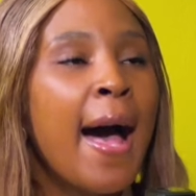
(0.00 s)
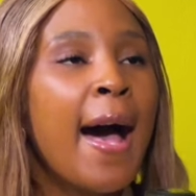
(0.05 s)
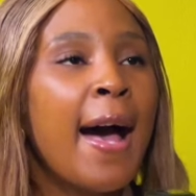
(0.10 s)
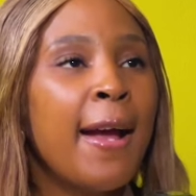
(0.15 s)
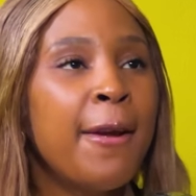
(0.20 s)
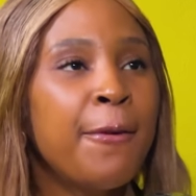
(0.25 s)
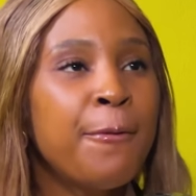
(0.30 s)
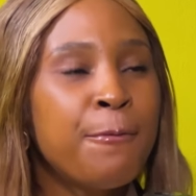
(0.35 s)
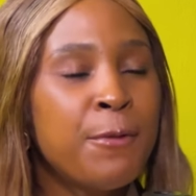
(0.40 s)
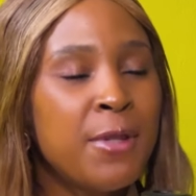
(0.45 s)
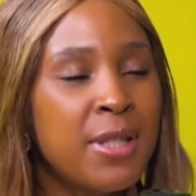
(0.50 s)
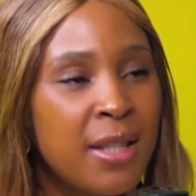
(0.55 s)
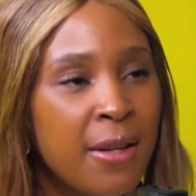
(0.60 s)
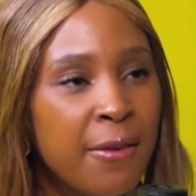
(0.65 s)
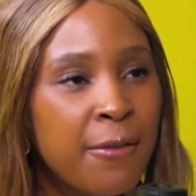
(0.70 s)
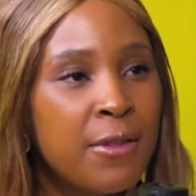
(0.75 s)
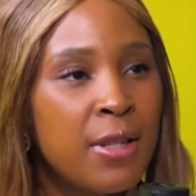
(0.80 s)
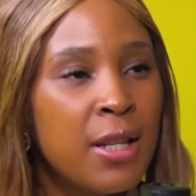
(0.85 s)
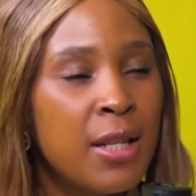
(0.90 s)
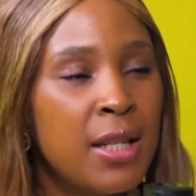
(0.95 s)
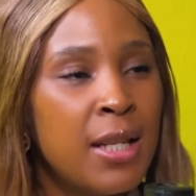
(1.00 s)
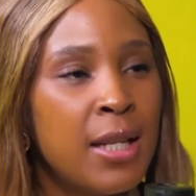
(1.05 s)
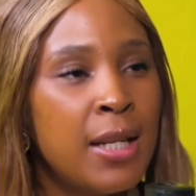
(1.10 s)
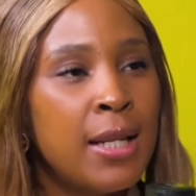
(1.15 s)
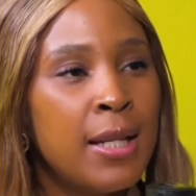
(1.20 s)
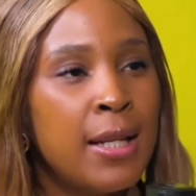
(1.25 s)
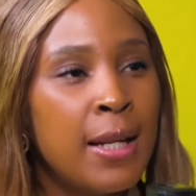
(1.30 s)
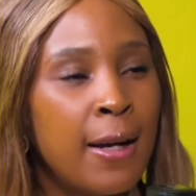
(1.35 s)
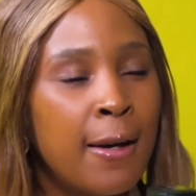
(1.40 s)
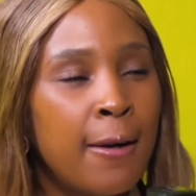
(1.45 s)
I definitely
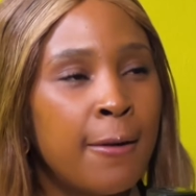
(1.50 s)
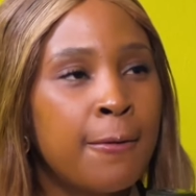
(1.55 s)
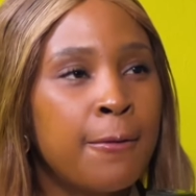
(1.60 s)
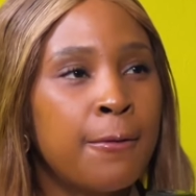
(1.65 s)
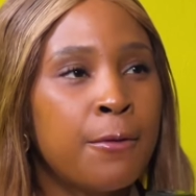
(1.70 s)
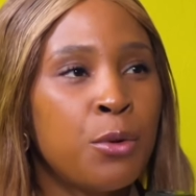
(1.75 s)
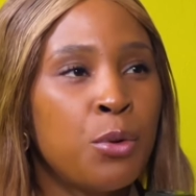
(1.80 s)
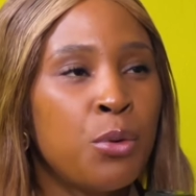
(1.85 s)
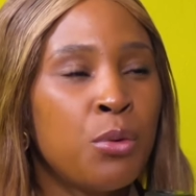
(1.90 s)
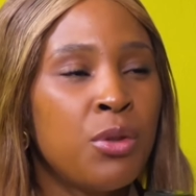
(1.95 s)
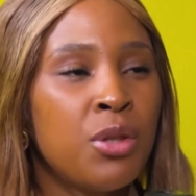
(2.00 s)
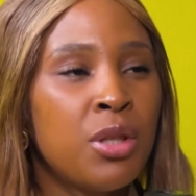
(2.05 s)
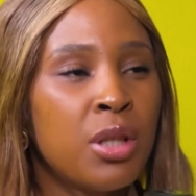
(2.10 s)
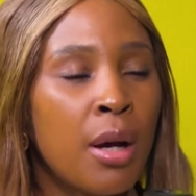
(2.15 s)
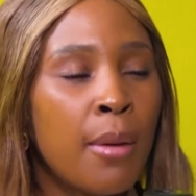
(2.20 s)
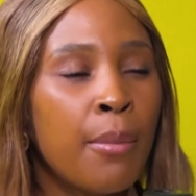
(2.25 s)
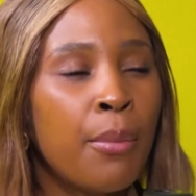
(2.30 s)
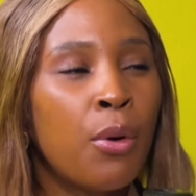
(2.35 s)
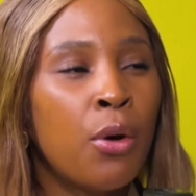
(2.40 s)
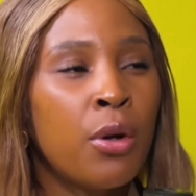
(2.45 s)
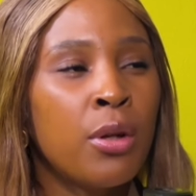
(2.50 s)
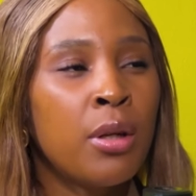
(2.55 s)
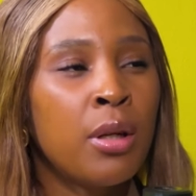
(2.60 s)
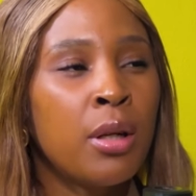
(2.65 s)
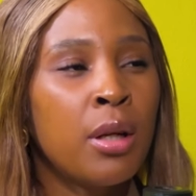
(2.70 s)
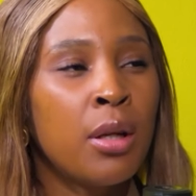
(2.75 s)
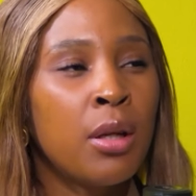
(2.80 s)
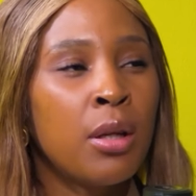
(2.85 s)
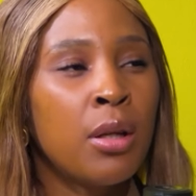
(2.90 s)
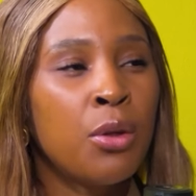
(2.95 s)
love to jump
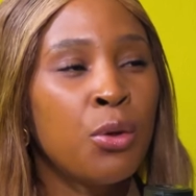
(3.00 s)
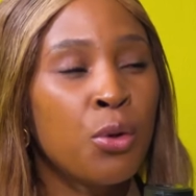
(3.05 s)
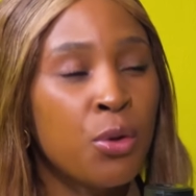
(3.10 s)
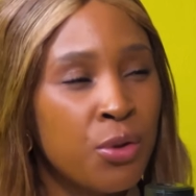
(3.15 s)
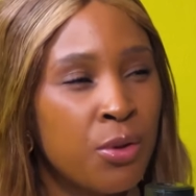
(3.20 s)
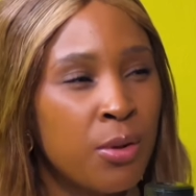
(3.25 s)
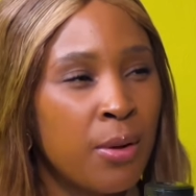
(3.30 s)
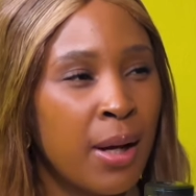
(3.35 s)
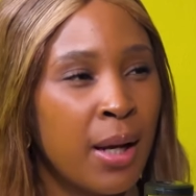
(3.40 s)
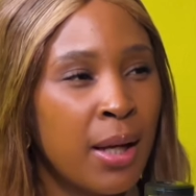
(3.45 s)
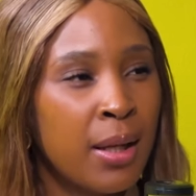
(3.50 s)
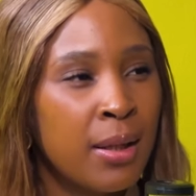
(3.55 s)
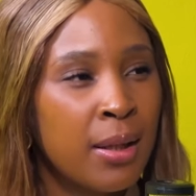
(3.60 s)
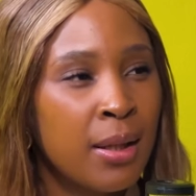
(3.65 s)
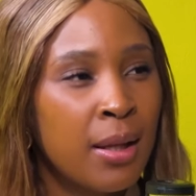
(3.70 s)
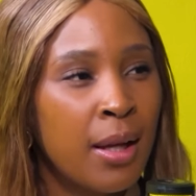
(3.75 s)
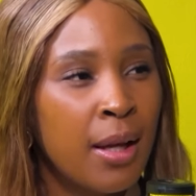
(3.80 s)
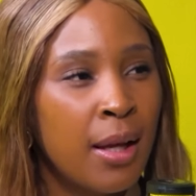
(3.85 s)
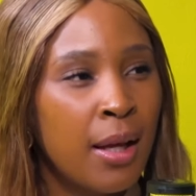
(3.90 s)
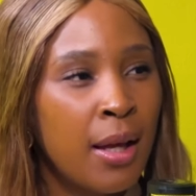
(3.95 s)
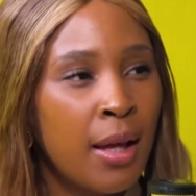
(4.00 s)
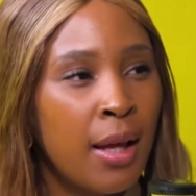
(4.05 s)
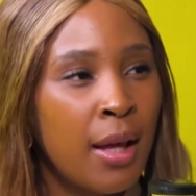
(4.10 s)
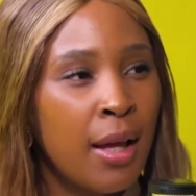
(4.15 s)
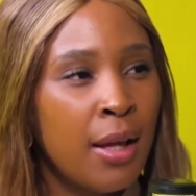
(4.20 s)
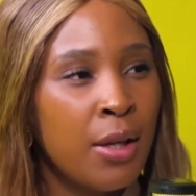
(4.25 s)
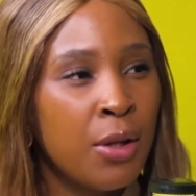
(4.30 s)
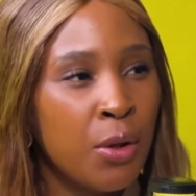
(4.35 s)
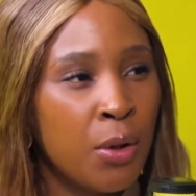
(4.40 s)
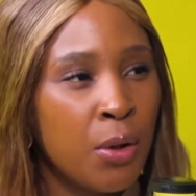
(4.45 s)
on your train
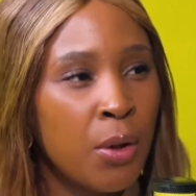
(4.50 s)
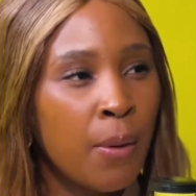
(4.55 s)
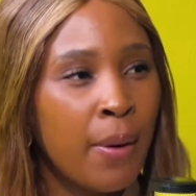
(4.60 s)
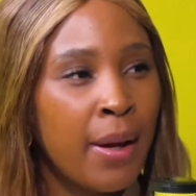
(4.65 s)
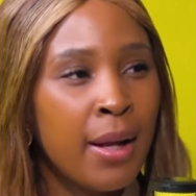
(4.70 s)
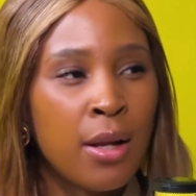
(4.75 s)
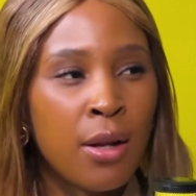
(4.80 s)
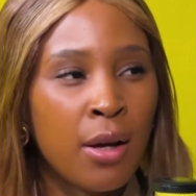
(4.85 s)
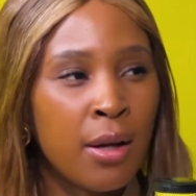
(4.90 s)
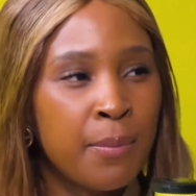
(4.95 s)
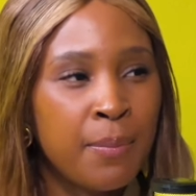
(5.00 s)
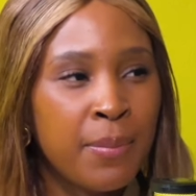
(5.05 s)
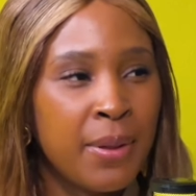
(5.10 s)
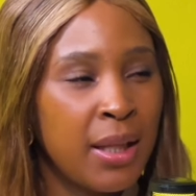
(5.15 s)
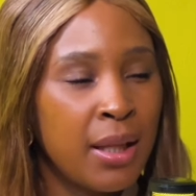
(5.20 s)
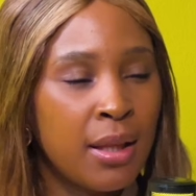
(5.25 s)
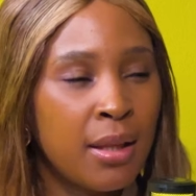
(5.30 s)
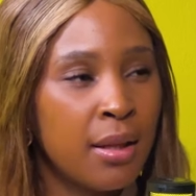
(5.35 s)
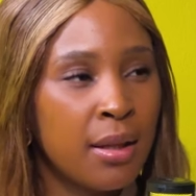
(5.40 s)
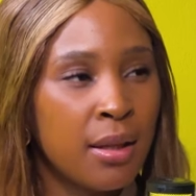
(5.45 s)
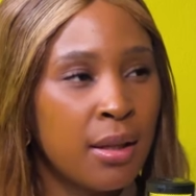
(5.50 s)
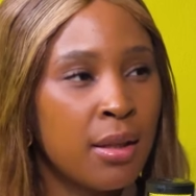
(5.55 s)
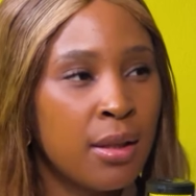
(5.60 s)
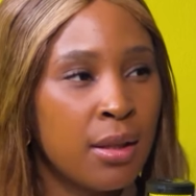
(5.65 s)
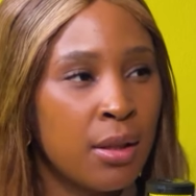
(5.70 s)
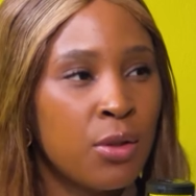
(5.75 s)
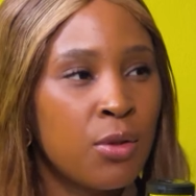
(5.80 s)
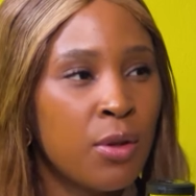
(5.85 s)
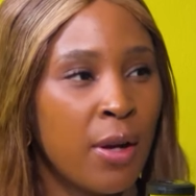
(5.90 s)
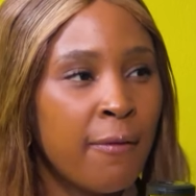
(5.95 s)
you know, and not be the
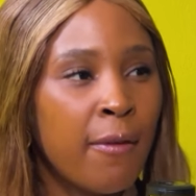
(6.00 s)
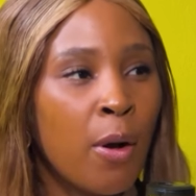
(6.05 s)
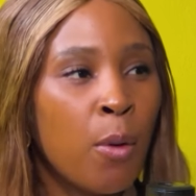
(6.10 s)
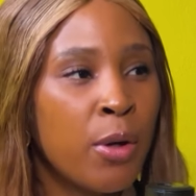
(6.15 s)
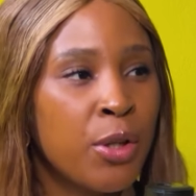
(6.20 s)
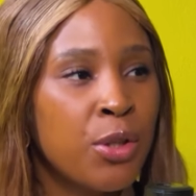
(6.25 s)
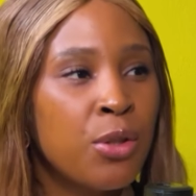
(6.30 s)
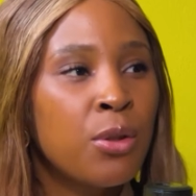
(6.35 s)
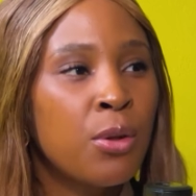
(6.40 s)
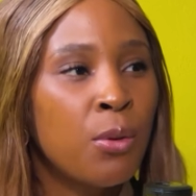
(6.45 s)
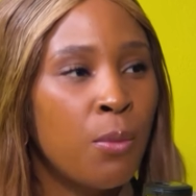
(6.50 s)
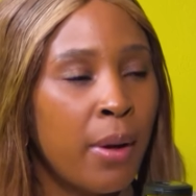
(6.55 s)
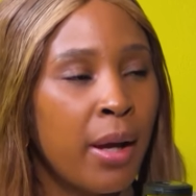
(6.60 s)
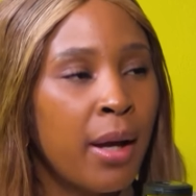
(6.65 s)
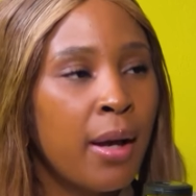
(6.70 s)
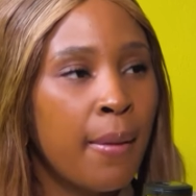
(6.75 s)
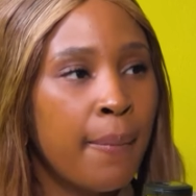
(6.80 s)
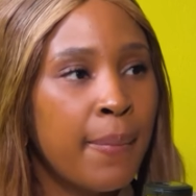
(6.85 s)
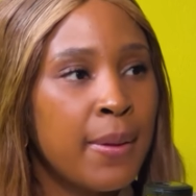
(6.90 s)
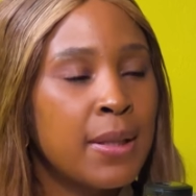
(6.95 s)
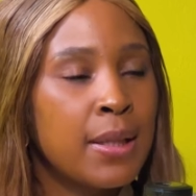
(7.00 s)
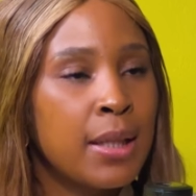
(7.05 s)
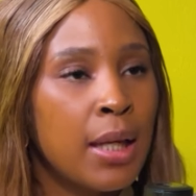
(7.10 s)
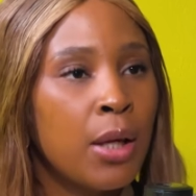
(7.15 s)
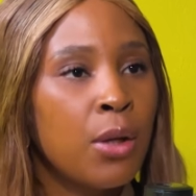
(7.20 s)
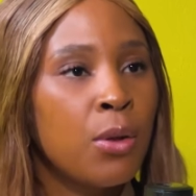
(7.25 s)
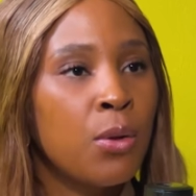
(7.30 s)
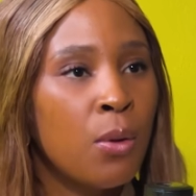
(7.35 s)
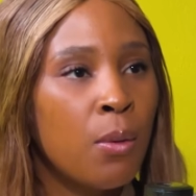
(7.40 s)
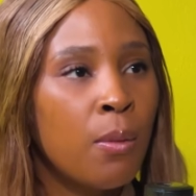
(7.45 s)
the drive. I want you to wake up and say,
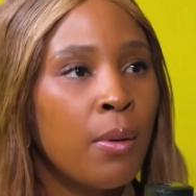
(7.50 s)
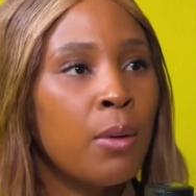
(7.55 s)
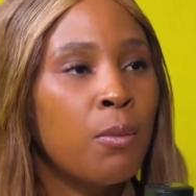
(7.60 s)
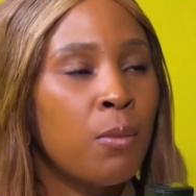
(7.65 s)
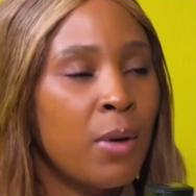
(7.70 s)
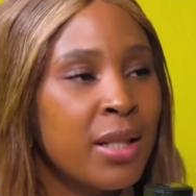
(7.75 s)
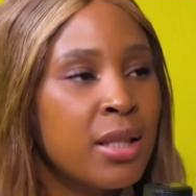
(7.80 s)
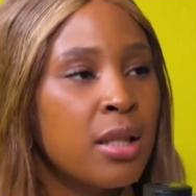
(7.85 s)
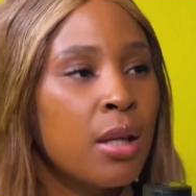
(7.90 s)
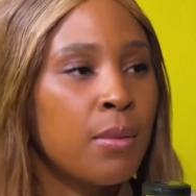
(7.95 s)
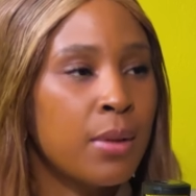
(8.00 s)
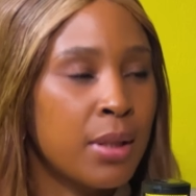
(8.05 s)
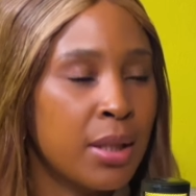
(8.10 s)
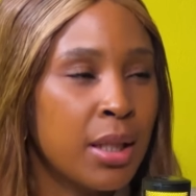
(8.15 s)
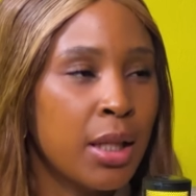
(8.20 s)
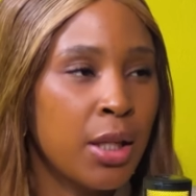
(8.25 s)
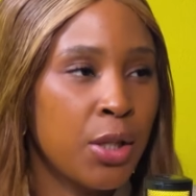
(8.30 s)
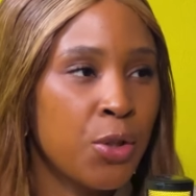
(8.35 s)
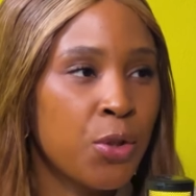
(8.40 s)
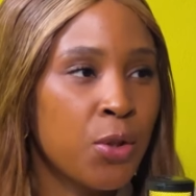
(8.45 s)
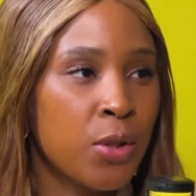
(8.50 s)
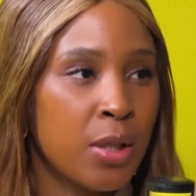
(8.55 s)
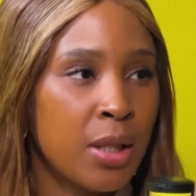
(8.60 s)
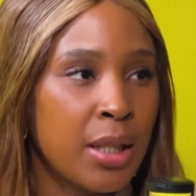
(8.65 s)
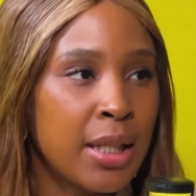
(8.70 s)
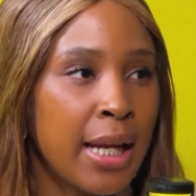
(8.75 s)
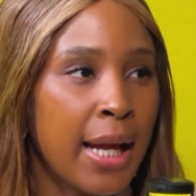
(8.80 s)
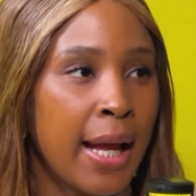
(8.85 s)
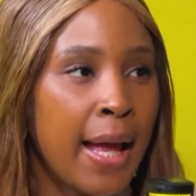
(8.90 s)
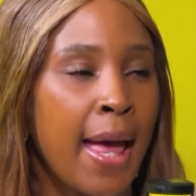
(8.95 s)
you know what, what's our schedule
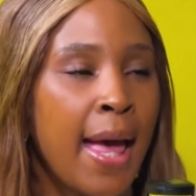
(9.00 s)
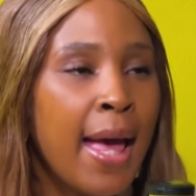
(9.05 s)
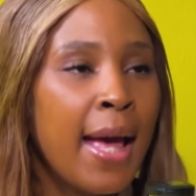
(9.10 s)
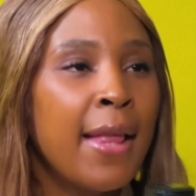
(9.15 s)
today?